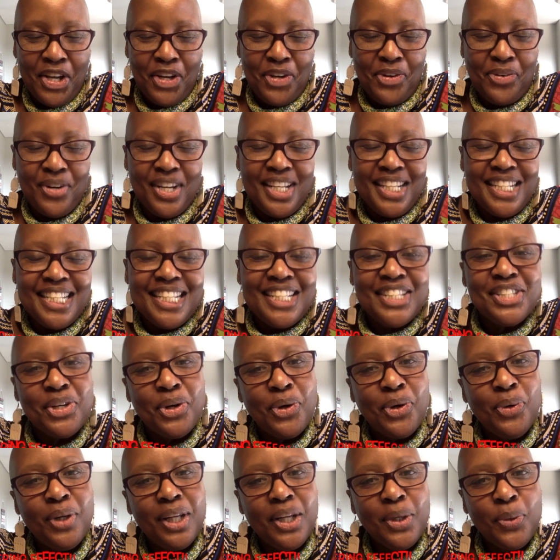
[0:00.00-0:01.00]
Greetings
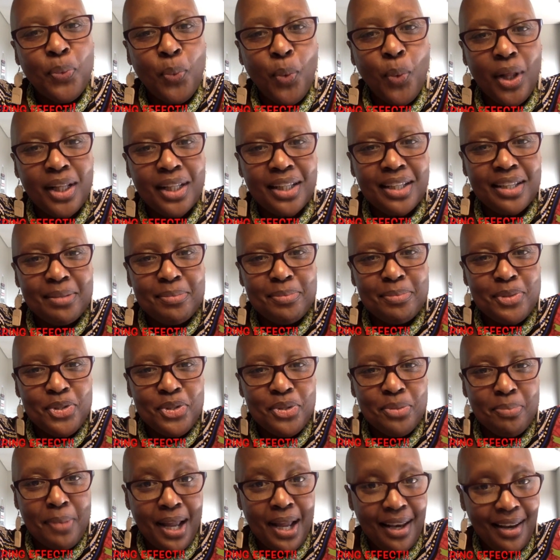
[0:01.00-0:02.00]
all and welcome
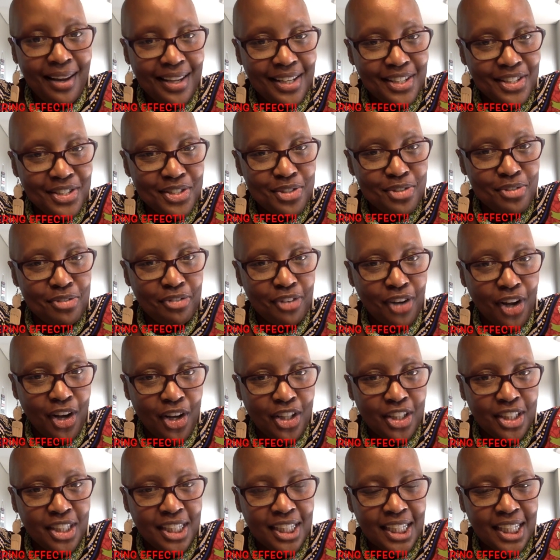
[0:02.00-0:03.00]
to my latest
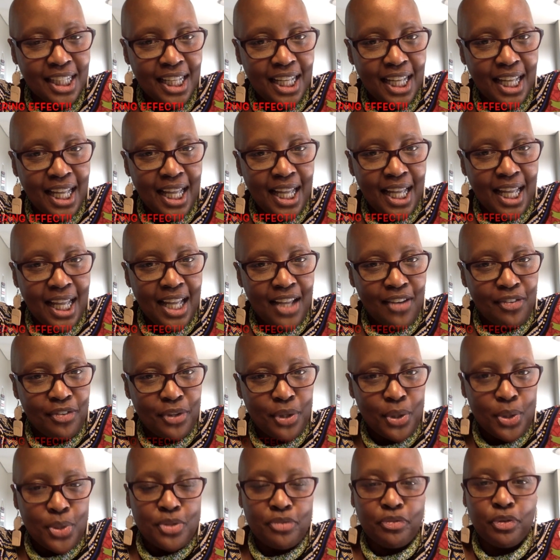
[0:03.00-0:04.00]
vlog. For
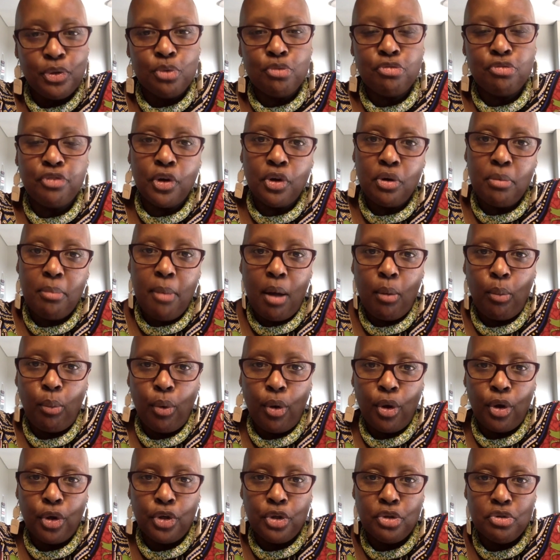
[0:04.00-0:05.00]
those of you who follow my
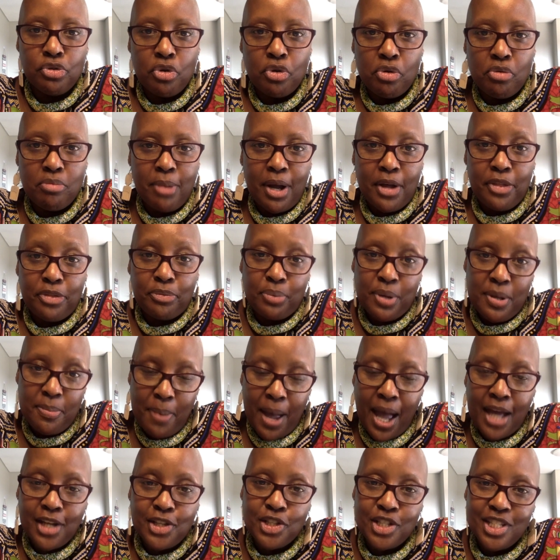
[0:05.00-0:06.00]
work, you know my three
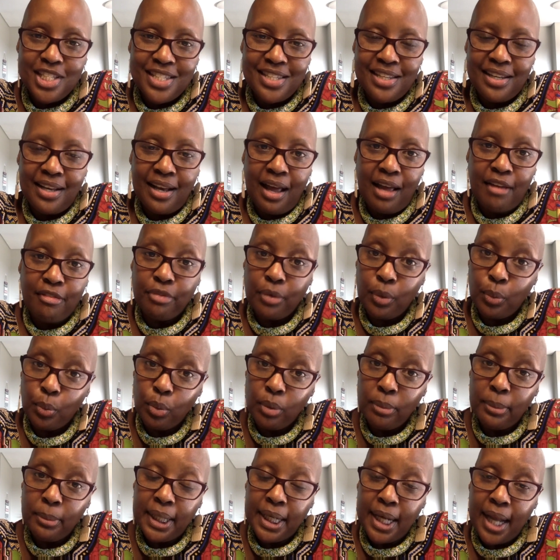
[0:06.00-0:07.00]
passions in life are
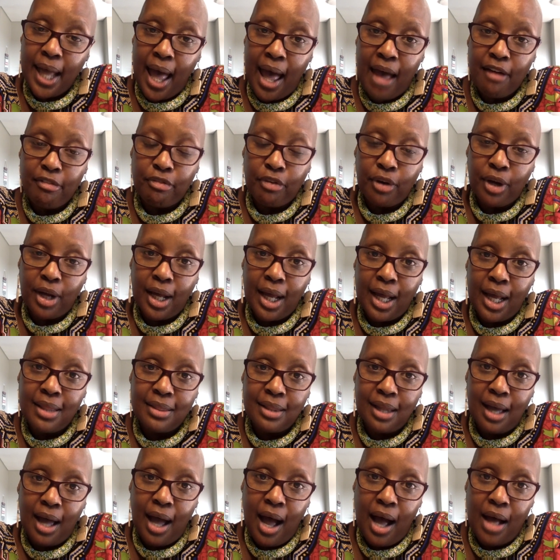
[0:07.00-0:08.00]
woman, Africa and
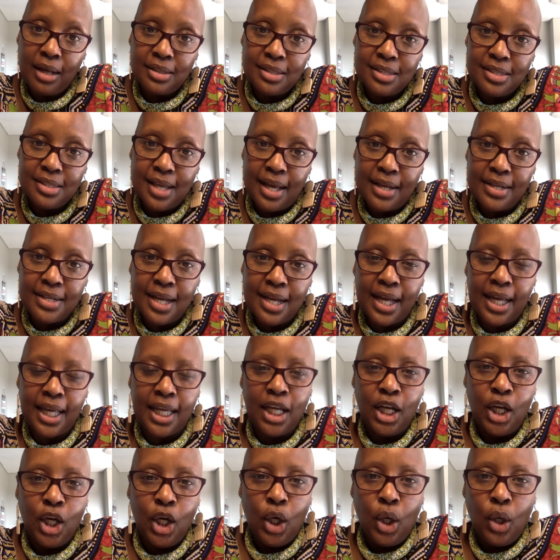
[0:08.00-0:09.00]
the arts. And I
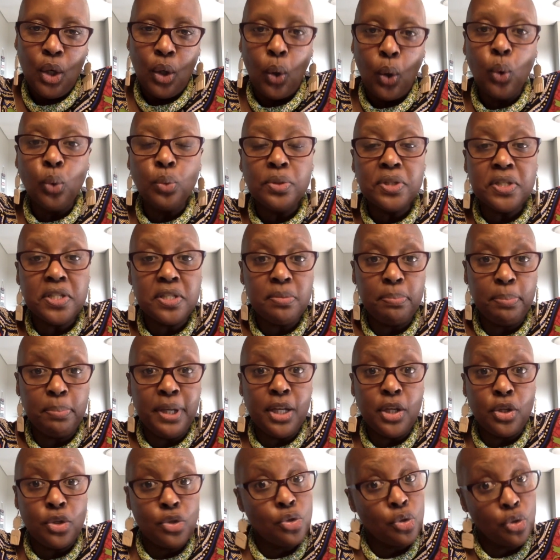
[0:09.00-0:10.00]
always
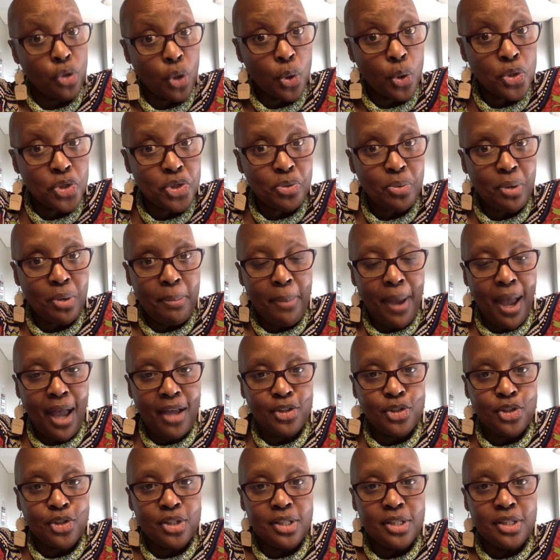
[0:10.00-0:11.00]
speak to those three
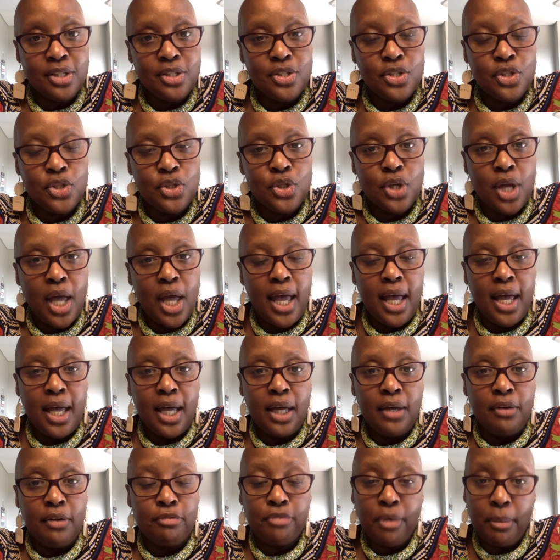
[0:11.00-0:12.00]
passions
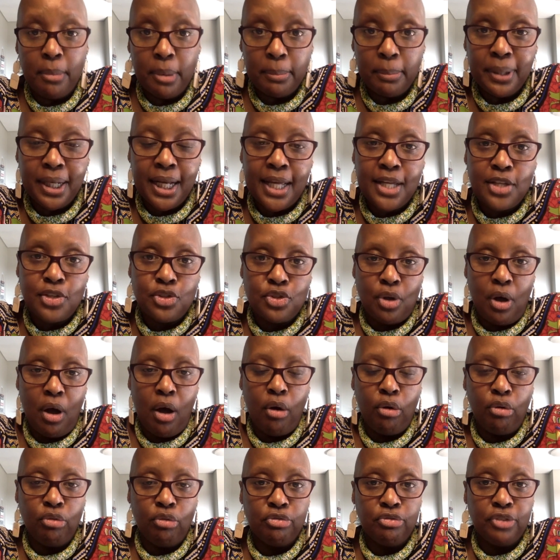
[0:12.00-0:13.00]
from a place
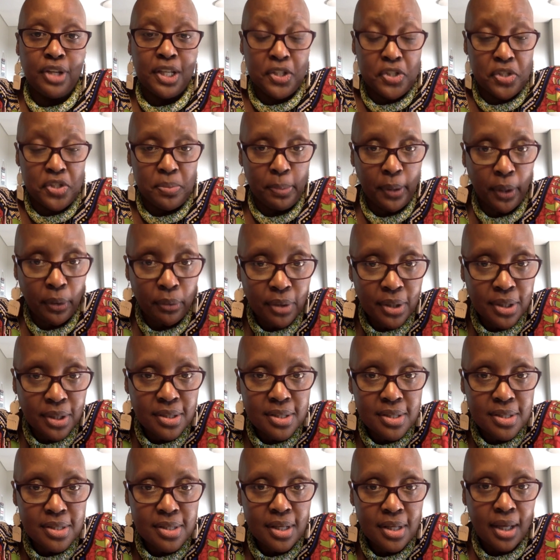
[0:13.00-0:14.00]
of
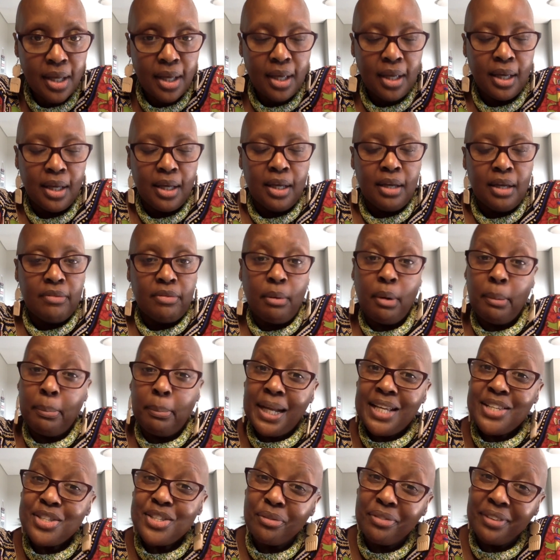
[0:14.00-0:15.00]
experience, from a
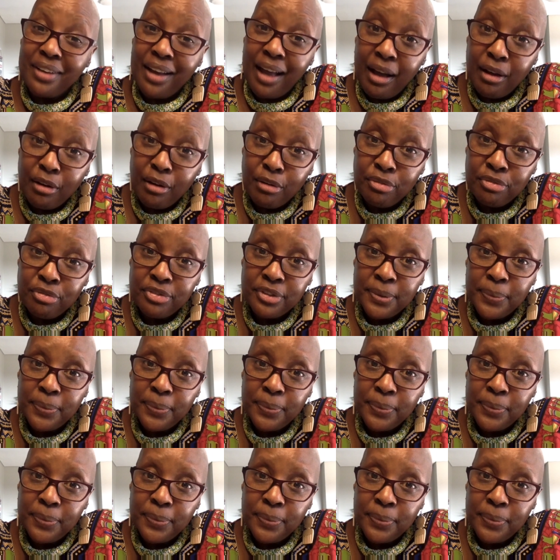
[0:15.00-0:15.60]
place of love